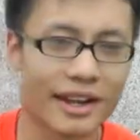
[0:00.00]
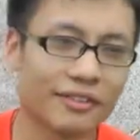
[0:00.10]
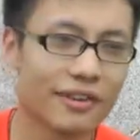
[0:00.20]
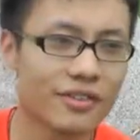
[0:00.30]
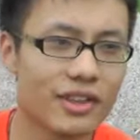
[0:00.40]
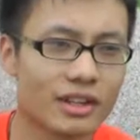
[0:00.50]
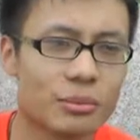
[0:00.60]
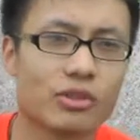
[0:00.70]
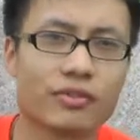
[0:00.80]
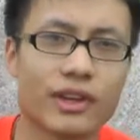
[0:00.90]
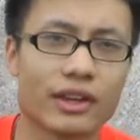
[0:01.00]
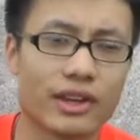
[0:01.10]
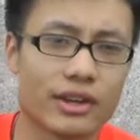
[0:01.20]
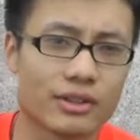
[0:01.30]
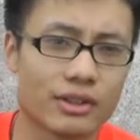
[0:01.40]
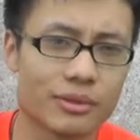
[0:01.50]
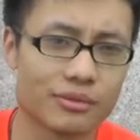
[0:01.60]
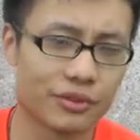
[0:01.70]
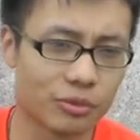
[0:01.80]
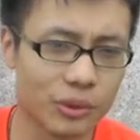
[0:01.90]
I found the atmosphere here
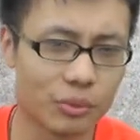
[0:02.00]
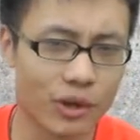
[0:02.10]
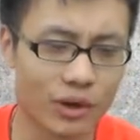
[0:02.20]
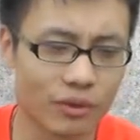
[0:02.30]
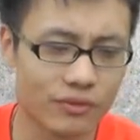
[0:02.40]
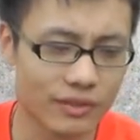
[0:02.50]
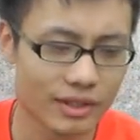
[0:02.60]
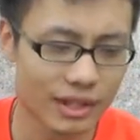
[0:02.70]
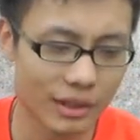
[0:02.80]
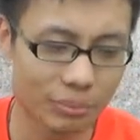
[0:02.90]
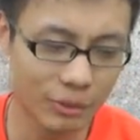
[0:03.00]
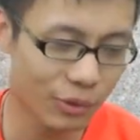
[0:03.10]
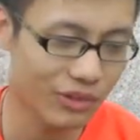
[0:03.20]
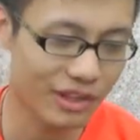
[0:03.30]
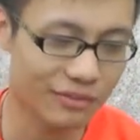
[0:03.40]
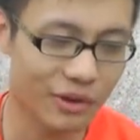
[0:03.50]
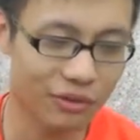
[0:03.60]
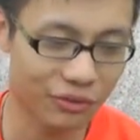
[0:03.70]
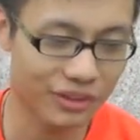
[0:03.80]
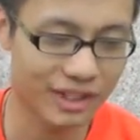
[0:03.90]
fits me well, and people there are
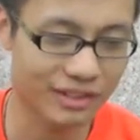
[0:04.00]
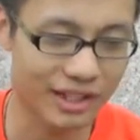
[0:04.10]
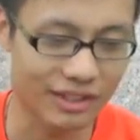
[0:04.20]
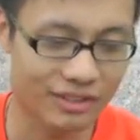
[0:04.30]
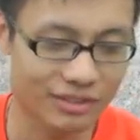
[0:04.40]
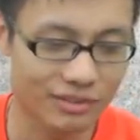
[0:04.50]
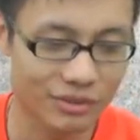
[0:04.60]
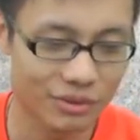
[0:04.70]
very friendly and nice.